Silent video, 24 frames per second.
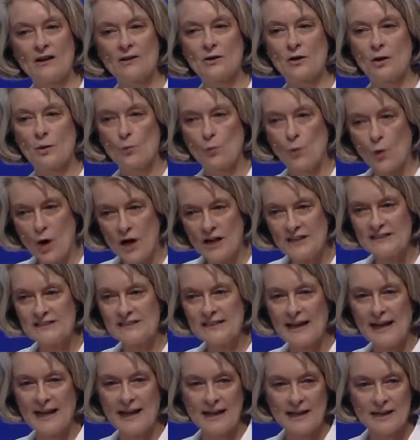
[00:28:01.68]
out
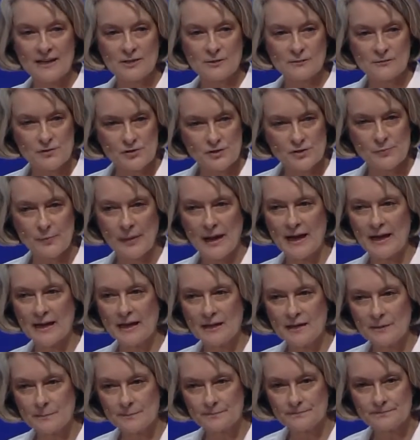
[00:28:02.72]
one can of
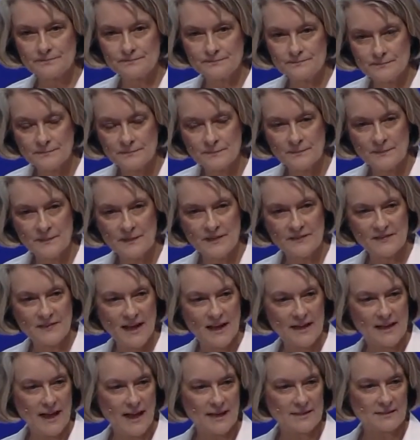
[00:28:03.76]
Spam
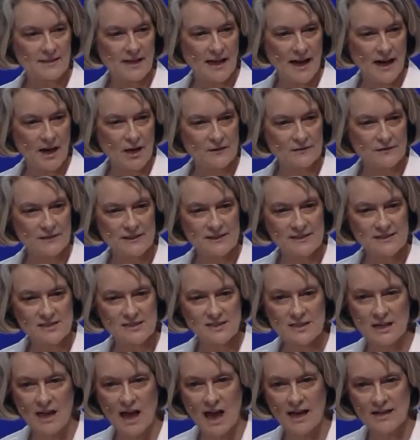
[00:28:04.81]
that they had carefully
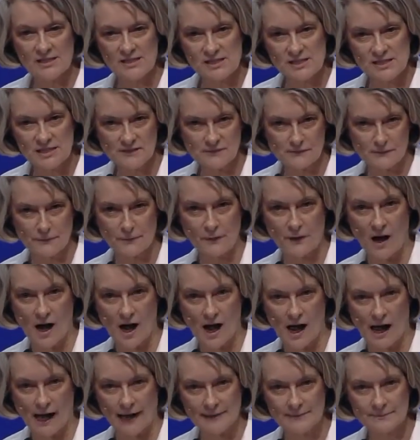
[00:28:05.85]
sliced and
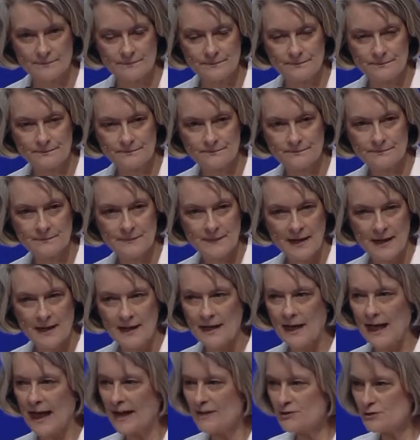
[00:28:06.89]
fried
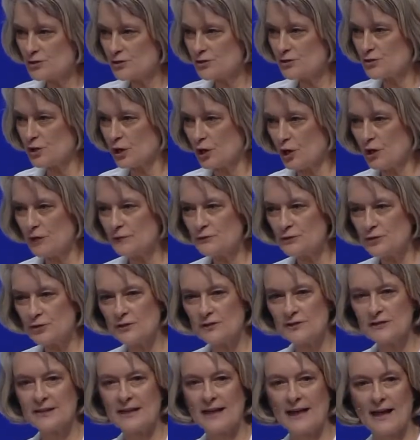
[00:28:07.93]
and served
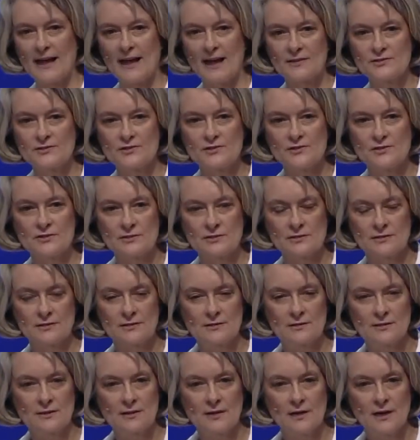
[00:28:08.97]
to the guests.